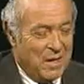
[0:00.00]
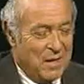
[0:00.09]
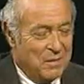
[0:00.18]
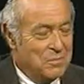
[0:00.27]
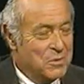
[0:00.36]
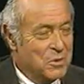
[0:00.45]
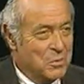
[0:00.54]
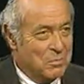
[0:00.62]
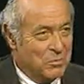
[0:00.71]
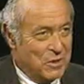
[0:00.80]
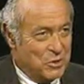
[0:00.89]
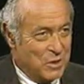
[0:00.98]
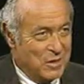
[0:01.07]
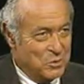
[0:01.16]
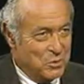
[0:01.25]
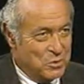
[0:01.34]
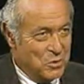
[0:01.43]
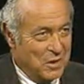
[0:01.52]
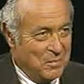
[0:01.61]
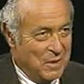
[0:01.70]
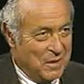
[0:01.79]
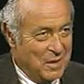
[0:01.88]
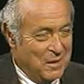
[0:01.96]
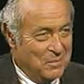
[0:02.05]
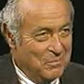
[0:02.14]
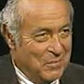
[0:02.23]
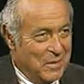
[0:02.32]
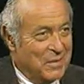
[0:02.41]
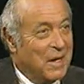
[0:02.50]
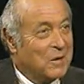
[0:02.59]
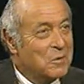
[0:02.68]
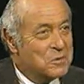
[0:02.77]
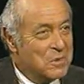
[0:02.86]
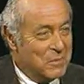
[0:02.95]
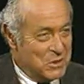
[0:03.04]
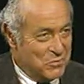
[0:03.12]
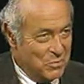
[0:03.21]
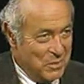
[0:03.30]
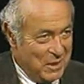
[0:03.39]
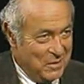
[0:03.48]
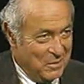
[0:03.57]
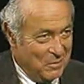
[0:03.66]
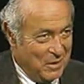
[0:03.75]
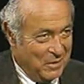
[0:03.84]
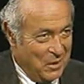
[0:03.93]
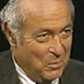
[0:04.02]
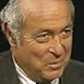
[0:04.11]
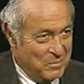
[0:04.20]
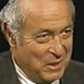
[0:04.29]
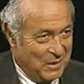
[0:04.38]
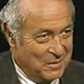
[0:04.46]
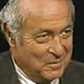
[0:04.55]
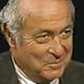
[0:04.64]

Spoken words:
I do appreciate your joining me again. Thank you so much for being here on The Open Mind.